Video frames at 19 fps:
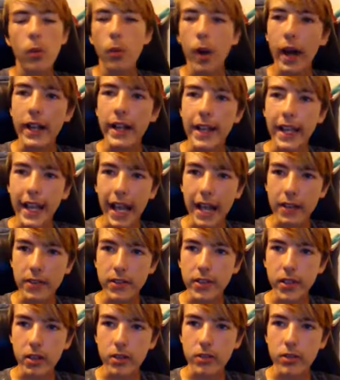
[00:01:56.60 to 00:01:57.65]
why they
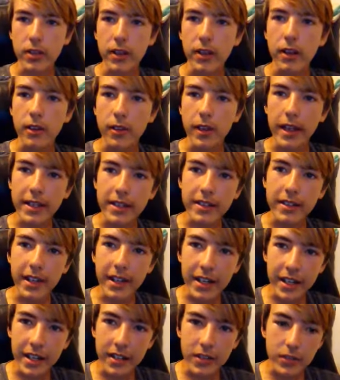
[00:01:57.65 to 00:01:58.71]
had to go to hell. They
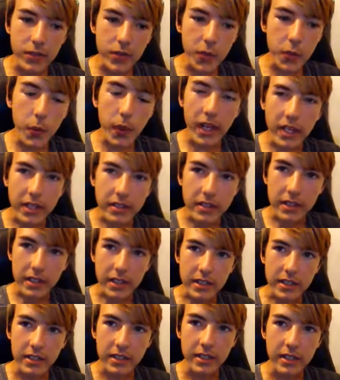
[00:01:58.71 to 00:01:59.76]
didn't do
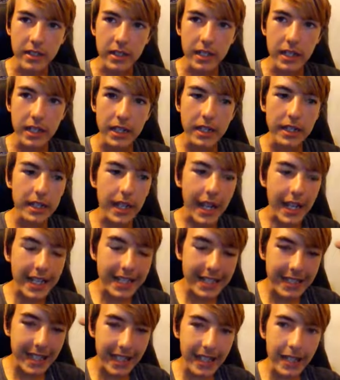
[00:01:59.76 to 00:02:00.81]
anything. They
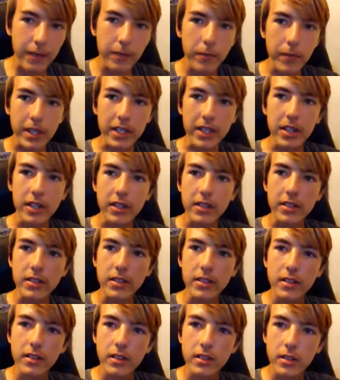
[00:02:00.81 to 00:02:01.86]
did it
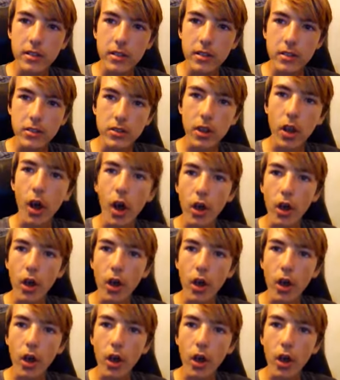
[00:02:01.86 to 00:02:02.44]
because the